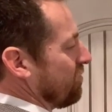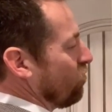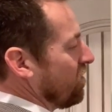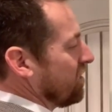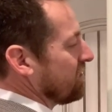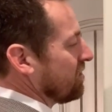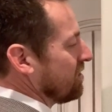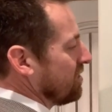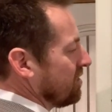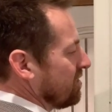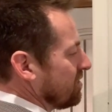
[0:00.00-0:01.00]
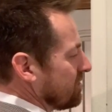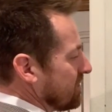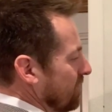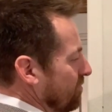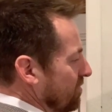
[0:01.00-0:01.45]
1,
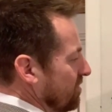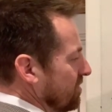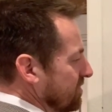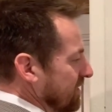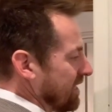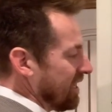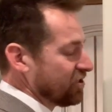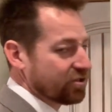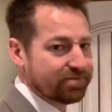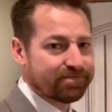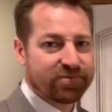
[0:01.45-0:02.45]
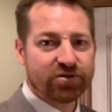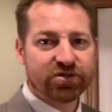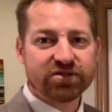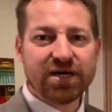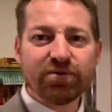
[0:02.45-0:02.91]
double negation.
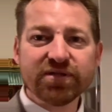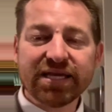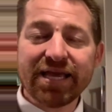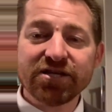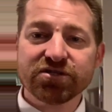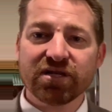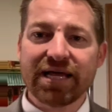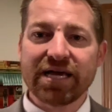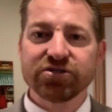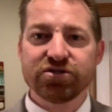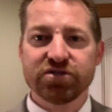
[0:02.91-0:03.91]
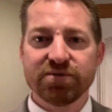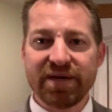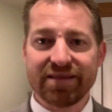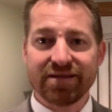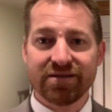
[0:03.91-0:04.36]
So double negation allows you to
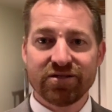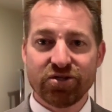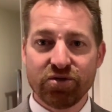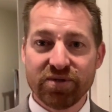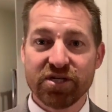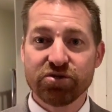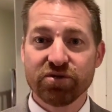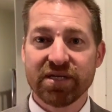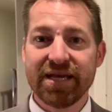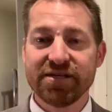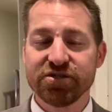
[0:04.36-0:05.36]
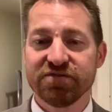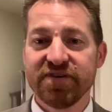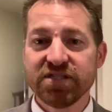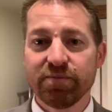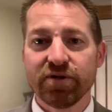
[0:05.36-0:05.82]
make the two additional negations
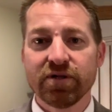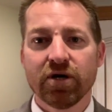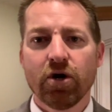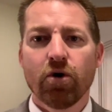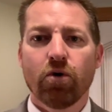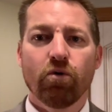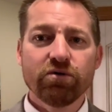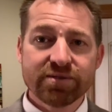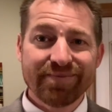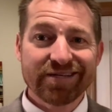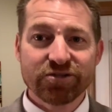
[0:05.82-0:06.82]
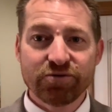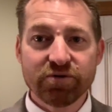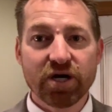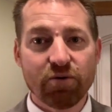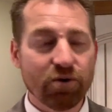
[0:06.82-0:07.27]
visible or to make two
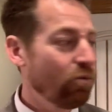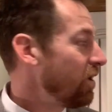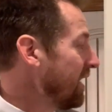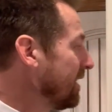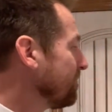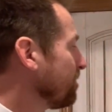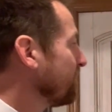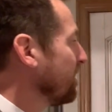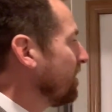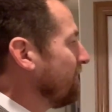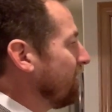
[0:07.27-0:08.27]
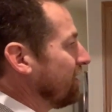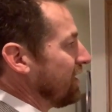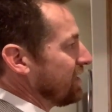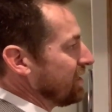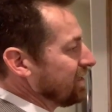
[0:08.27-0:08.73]
go away
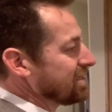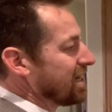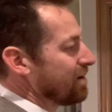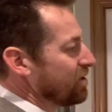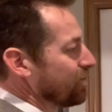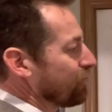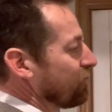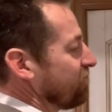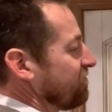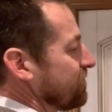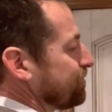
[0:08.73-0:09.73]
at any time in a proof.